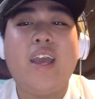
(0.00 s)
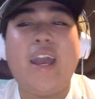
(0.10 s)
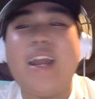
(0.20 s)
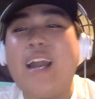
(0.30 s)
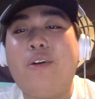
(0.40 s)

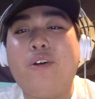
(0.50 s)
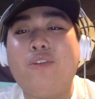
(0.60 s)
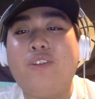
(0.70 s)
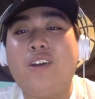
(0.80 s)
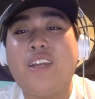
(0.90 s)
And Al
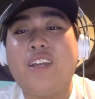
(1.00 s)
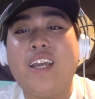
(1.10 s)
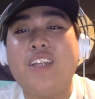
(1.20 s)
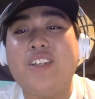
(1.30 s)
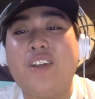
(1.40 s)
Horford on the
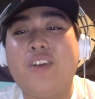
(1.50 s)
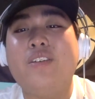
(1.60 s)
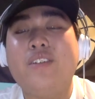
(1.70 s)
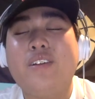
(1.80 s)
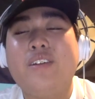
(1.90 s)
Kings,
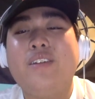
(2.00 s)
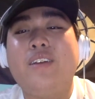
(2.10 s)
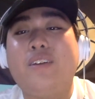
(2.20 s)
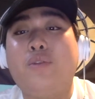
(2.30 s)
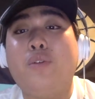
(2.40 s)

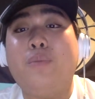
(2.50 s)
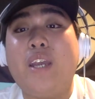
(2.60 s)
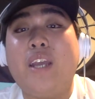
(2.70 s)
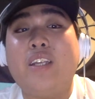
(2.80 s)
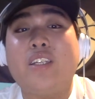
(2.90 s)
would be
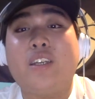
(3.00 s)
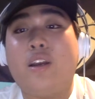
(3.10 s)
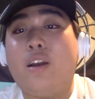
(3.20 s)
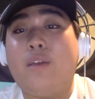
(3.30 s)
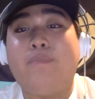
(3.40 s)

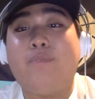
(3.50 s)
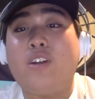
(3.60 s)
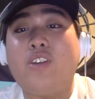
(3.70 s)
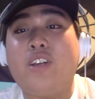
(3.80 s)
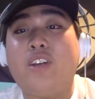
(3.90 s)

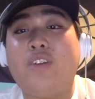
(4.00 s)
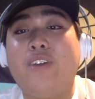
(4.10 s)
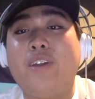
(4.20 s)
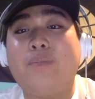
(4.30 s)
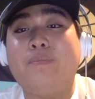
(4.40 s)
honestly a good
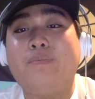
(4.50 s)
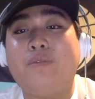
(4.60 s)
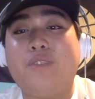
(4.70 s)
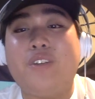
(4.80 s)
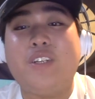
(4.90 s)
fit.
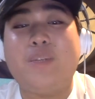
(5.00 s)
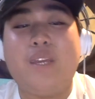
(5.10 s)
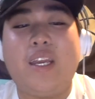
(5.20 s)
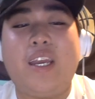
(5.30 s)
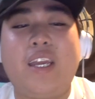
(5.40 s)
Would just be
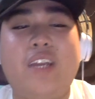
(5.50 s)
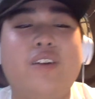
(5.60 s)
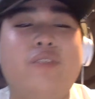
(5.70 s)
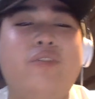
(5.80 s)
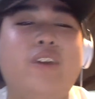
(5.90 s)
a good
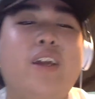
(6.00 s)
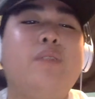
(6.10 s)
fit.